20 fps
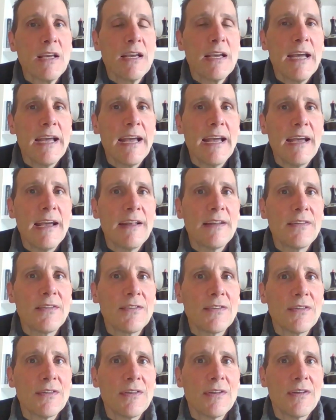And
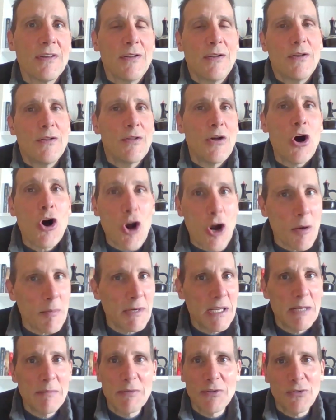the
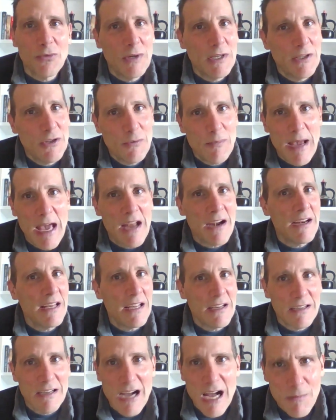harmony between humanity
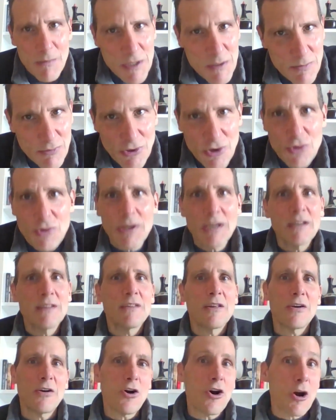and God was broken.
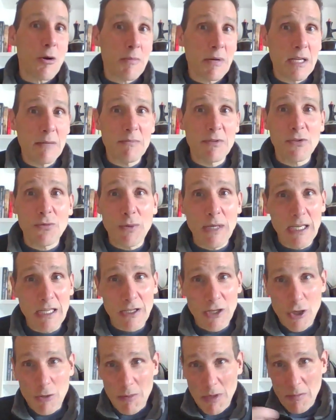The harmony between
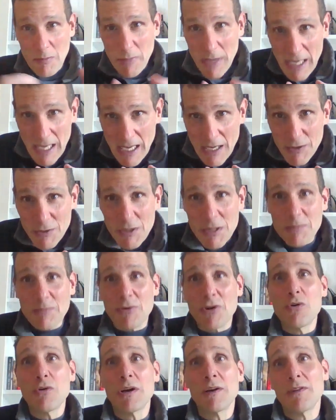human beings was
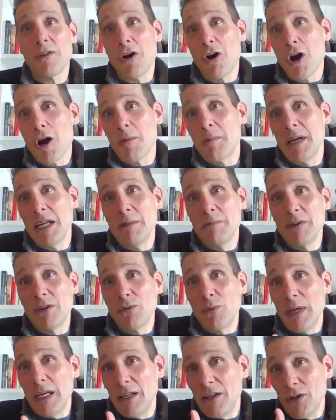broken. The harmony
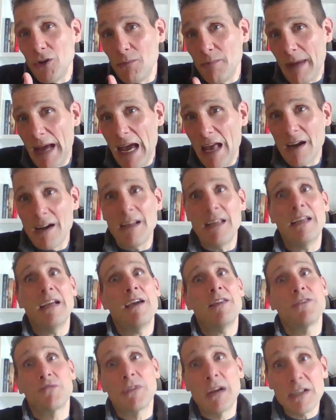between humanity
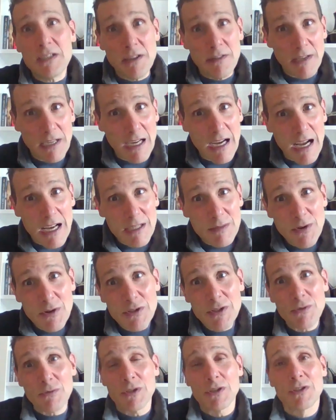and the rest of the
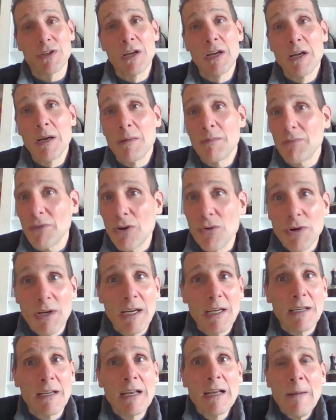cosmos was
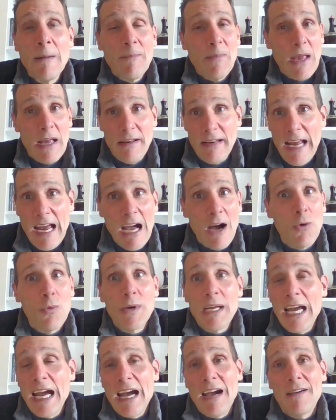broken. And now
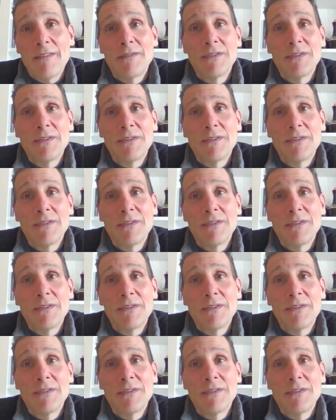we have